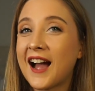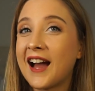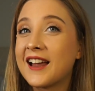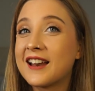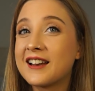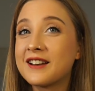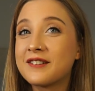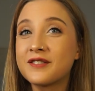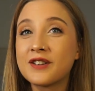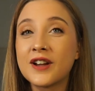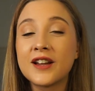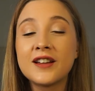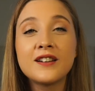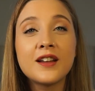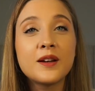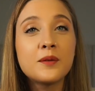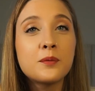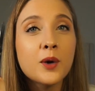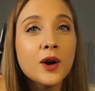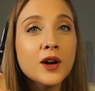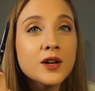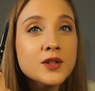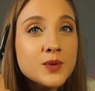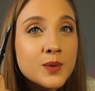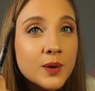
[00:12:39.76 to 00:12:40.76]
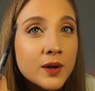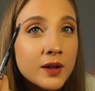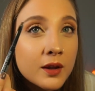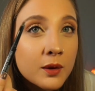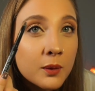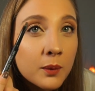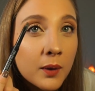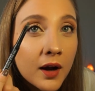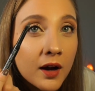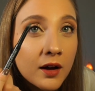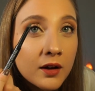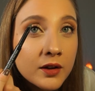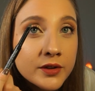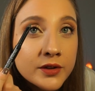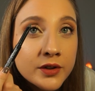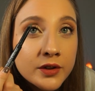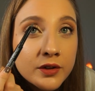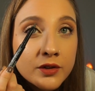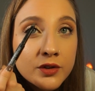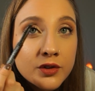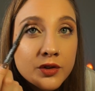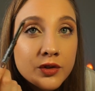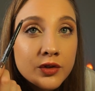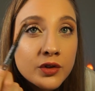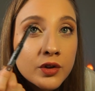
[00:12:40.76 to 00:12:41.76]
And it works really well
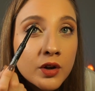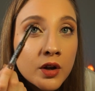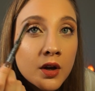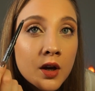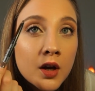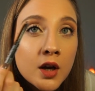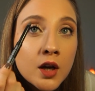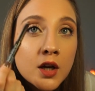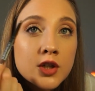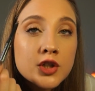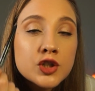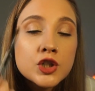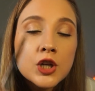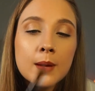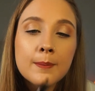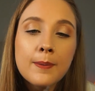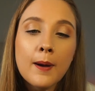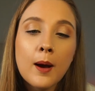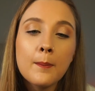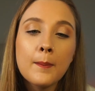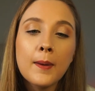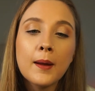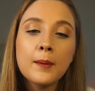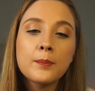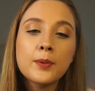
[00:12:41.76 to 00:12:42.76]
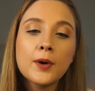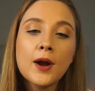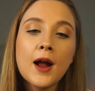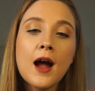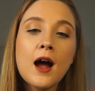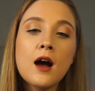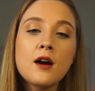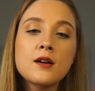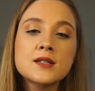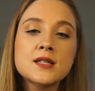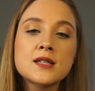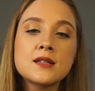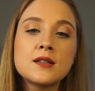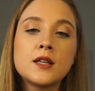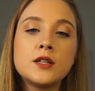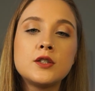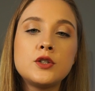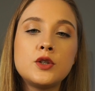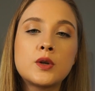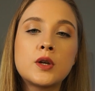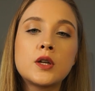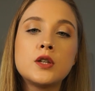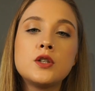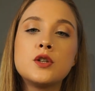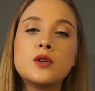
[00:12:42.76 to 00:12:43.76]
to just shape out my brows, and then
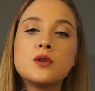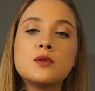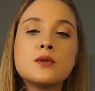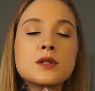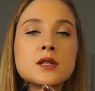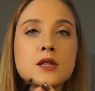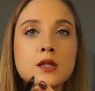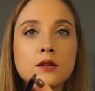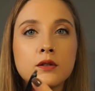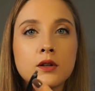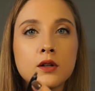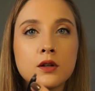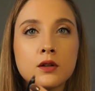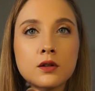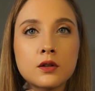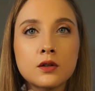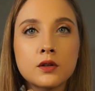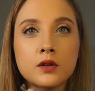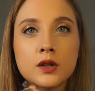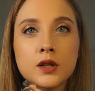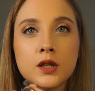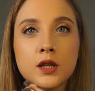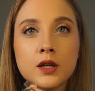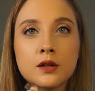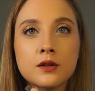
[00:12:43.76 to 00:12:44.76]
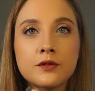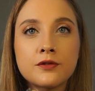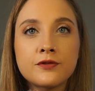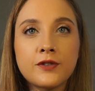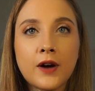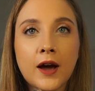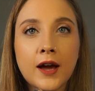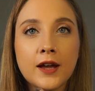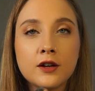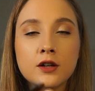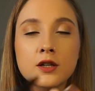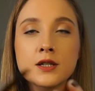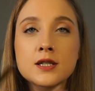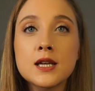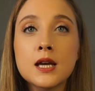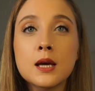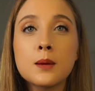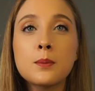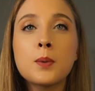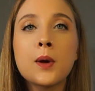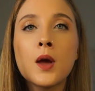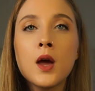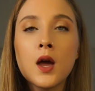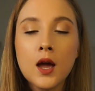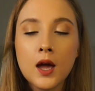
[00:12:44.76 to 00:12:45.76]
you can use the finer
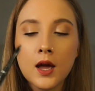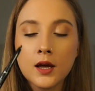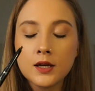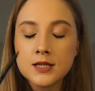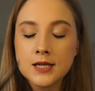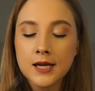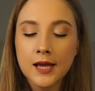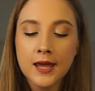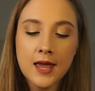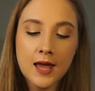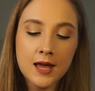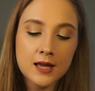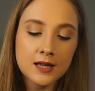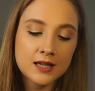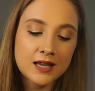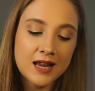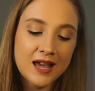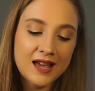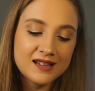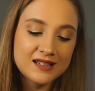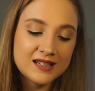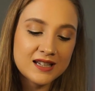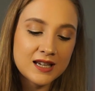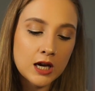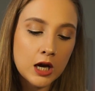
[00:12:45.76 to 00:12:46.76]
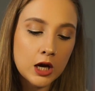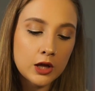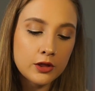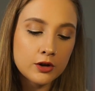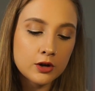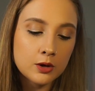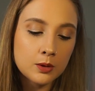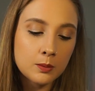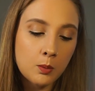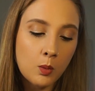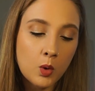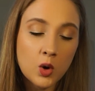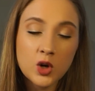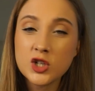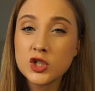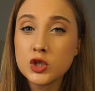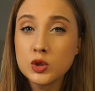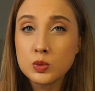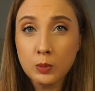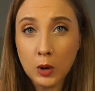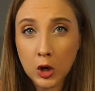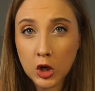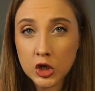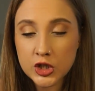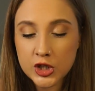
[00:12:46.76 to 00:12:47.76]
tip to get in any other more
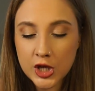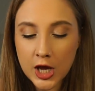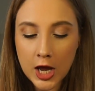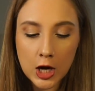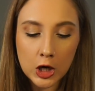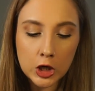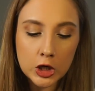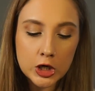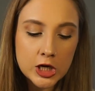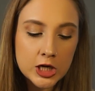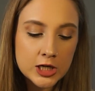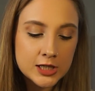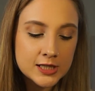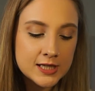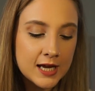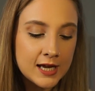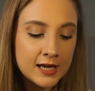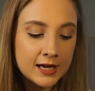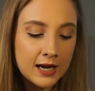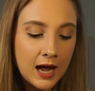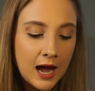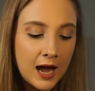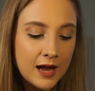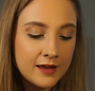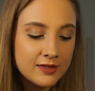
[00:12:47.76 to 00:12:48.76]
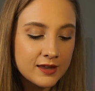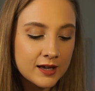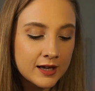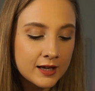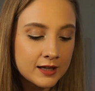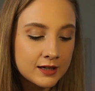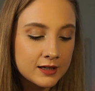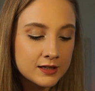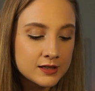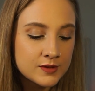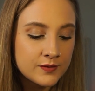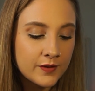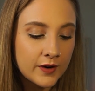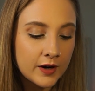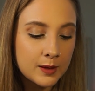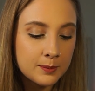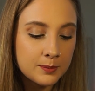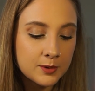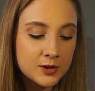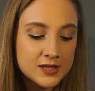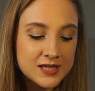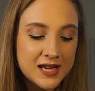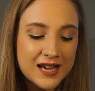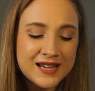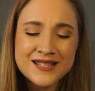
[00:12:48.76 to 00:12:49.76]
sparse areas, and I think it is very
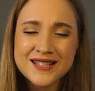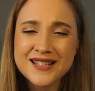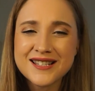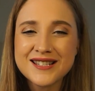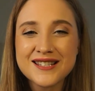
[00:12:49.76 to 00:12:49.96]
precise.